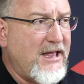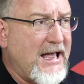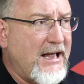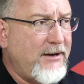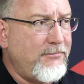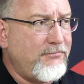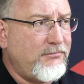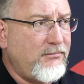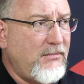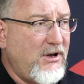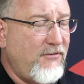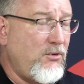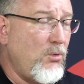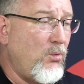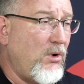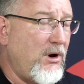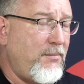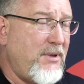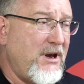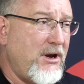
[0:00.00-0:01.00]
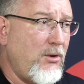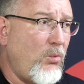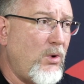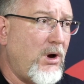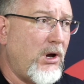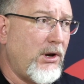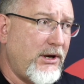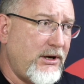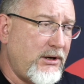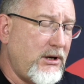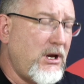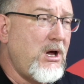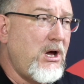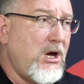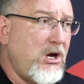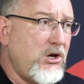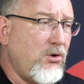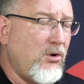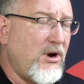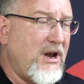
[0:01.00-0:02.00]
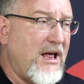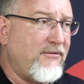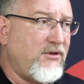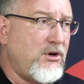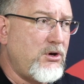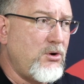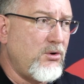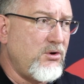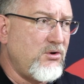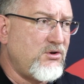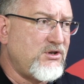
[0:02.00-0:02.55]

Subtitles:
If you want to pin and weld it, you're going to have to do it yourself.